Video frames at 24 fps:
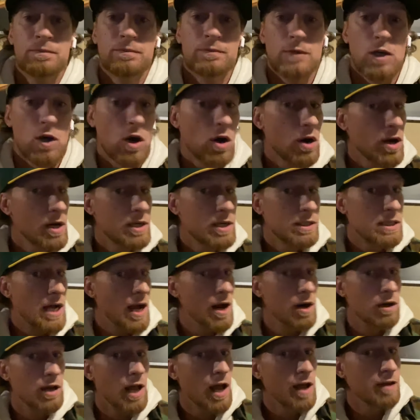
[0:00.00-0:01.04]
Her
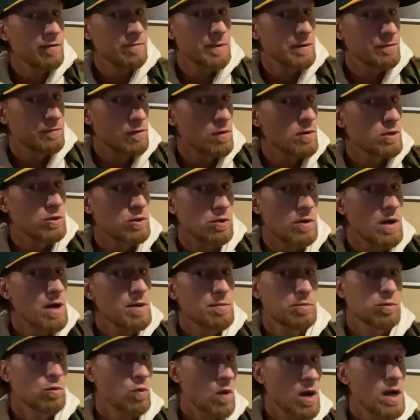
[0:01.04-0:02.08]
entire life before
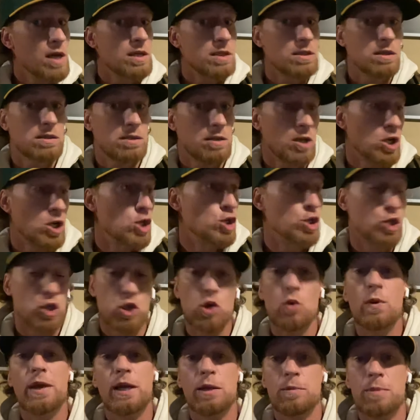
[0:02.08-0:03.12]
Trump was
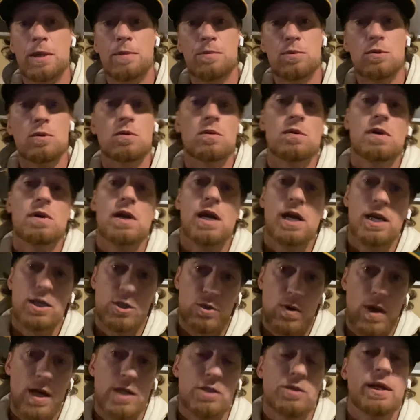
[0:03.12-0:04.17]
suing people and
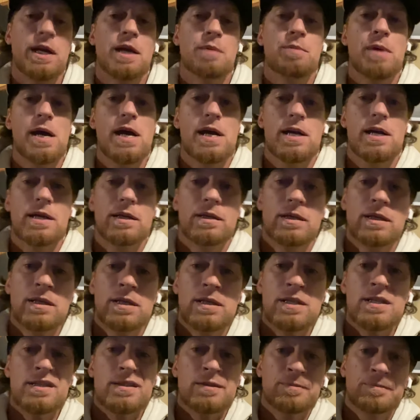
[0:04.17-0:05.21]
trying to get paid.
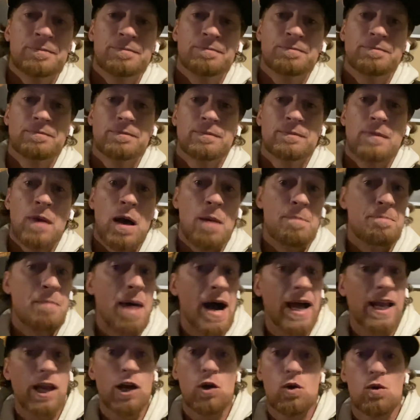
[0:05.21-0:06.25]

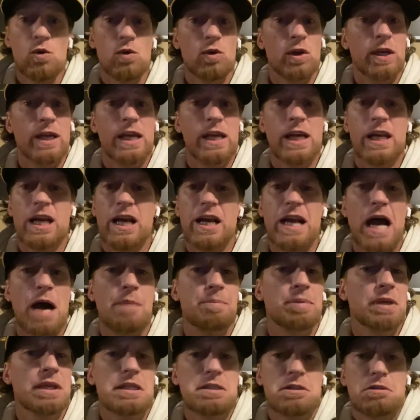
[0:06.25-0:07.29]
Milo
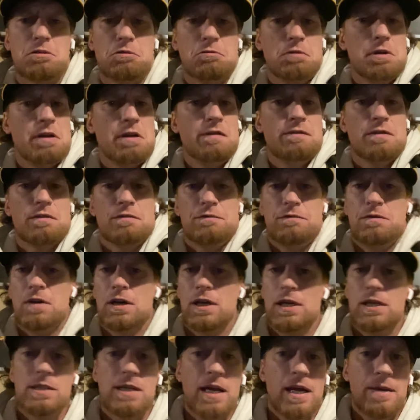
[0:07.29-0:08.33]
Yiannopoulos, or whatever the fuck
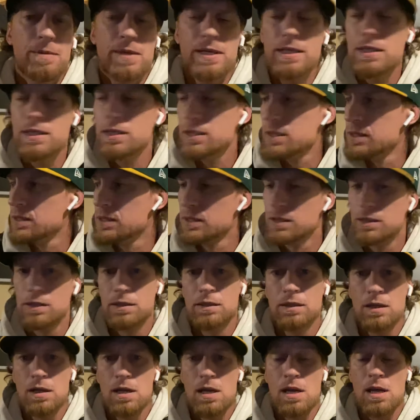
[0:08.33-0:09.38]
his name is,
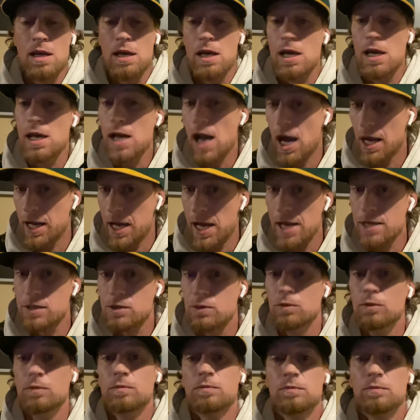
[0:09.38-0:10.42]
he got canceled.